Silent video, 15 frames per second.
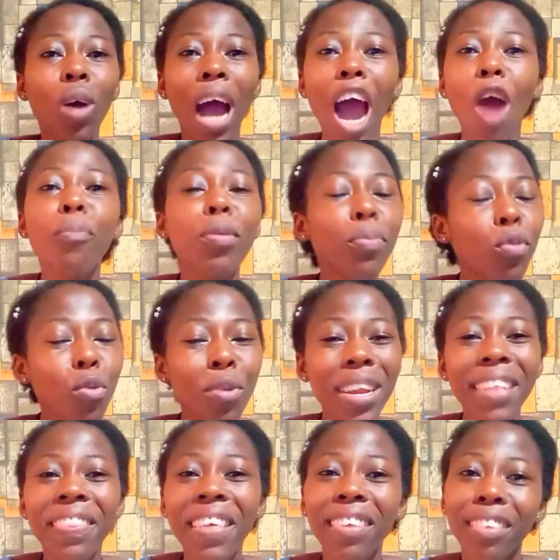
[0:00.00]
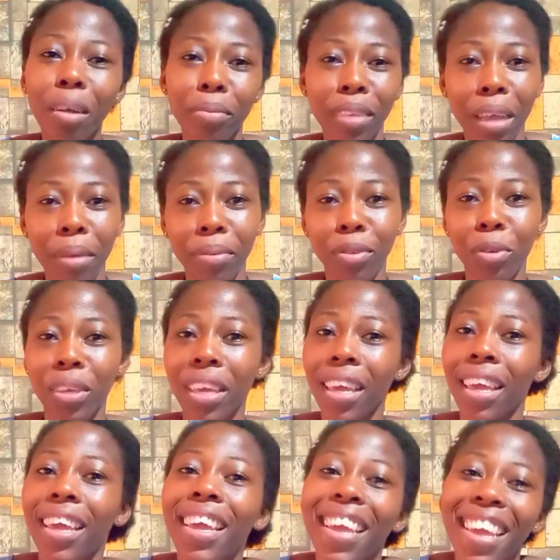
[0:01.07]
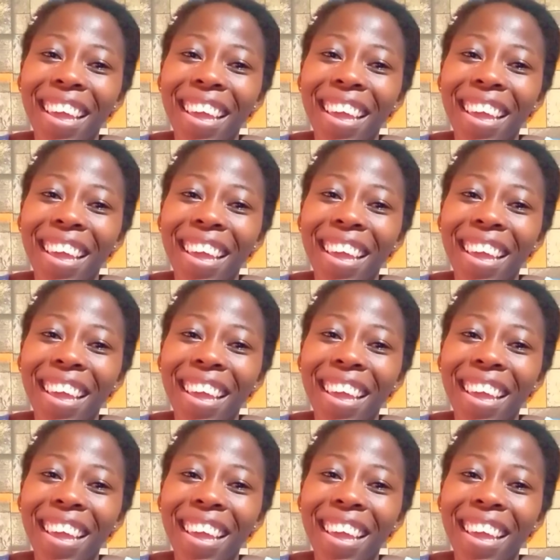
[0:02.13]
how people really think sometimes. Okay,